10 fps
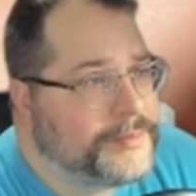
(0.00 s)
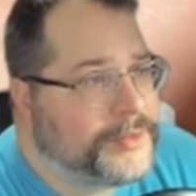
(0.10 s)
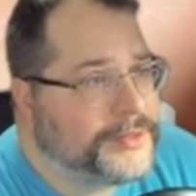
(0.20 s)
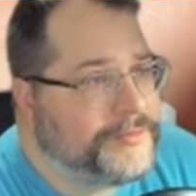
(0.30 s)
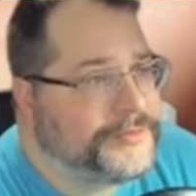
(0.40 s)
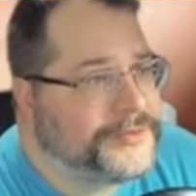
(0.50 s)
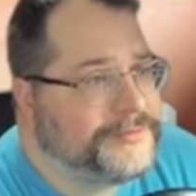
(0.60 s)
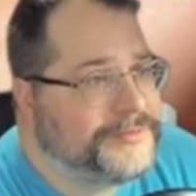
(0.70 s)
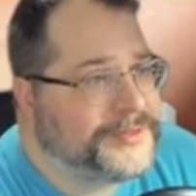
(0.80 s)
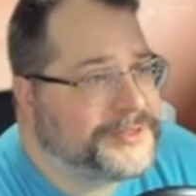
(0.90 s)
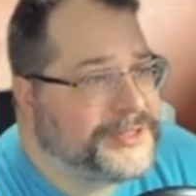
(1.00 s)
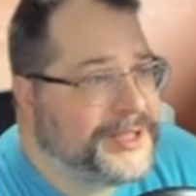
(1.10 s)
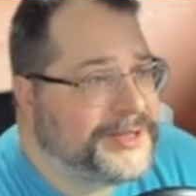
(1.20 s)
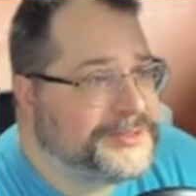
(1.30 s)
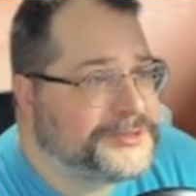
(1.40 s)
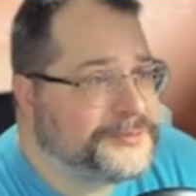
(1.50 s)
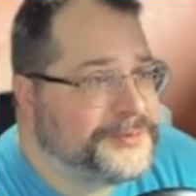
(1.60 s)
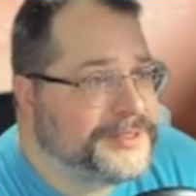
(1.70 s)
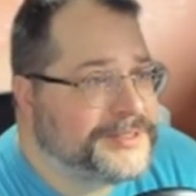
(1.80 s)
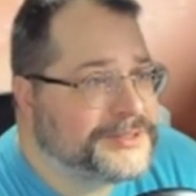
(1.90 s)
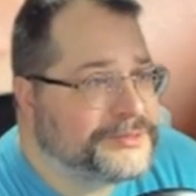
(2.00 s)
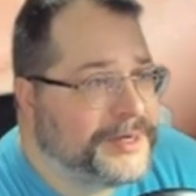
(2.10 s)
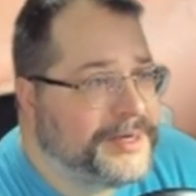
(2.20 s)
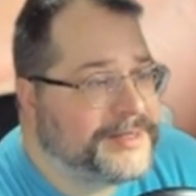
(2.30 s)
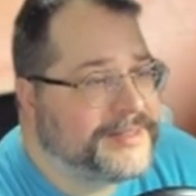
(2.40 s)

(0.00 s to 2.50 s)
malevolent villain at a tremendous rate.